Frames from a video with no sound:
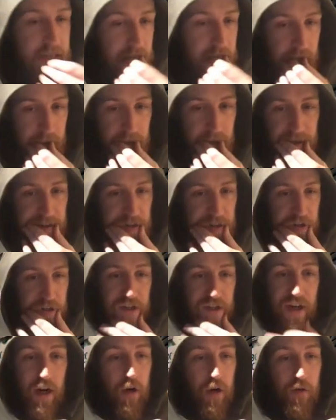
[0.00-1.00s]
and then they just
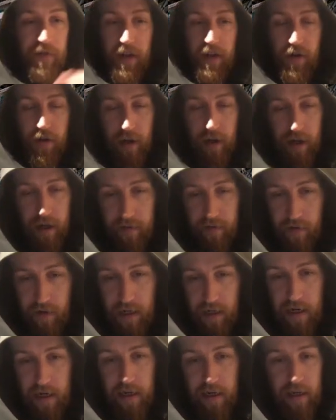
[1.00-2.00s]
shut off their training
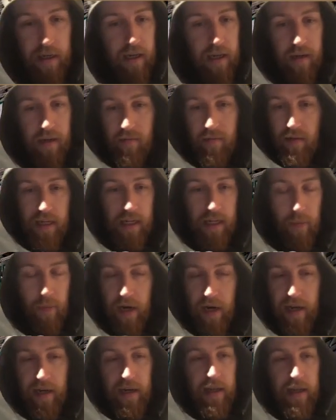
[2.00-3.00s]
facility and deep
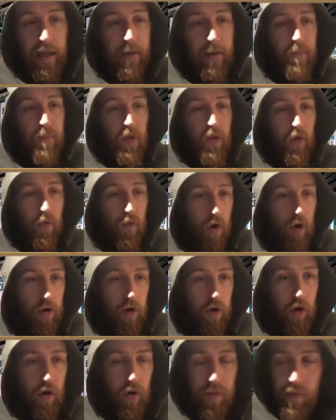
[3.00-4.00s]
cleaned it.
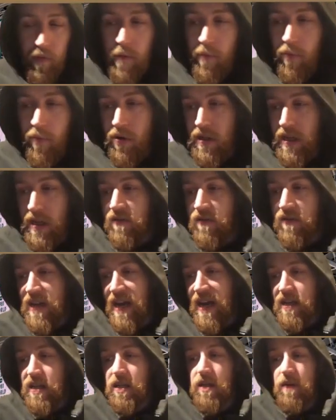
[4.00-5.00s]
Toronto, 3 positive
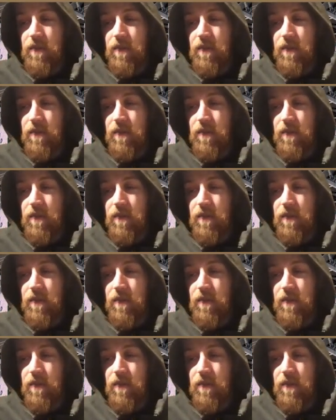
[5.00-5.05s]
tests.